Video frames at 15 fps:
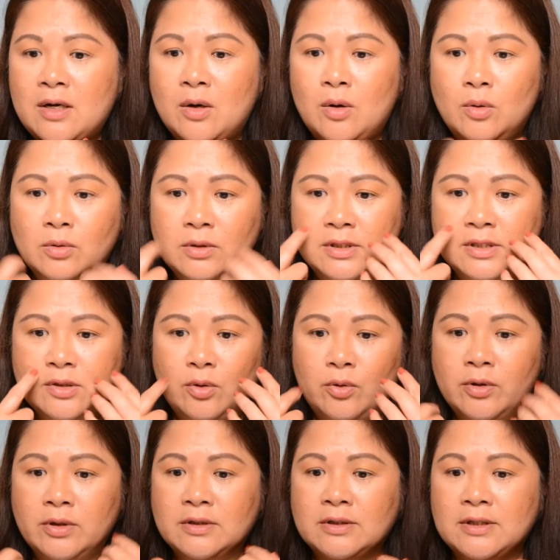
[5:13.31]
All this
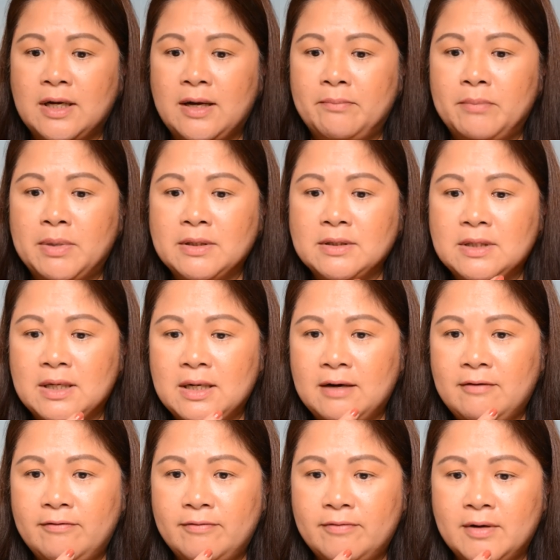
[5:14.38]
oil um,
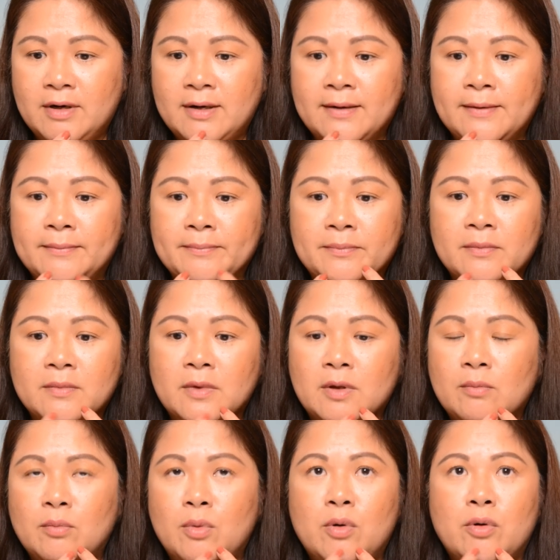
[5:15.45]
buildup um,
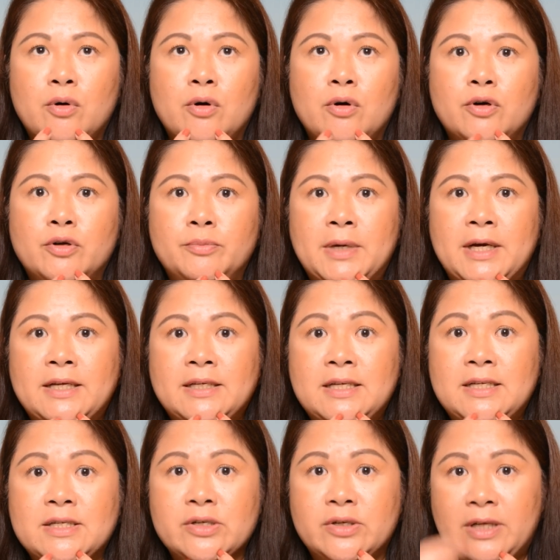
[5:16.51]
more on my
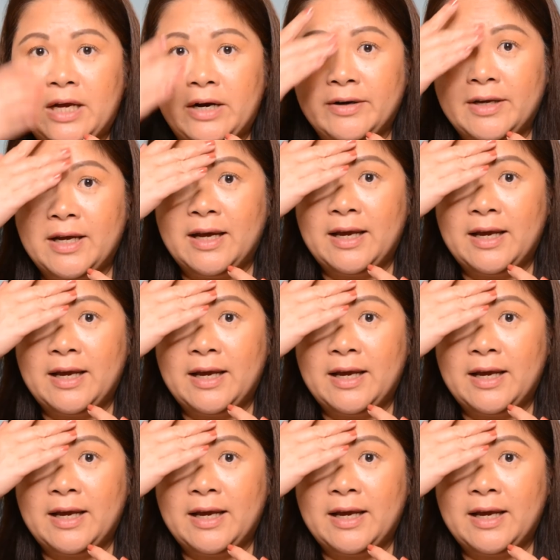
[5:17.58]
T-zone area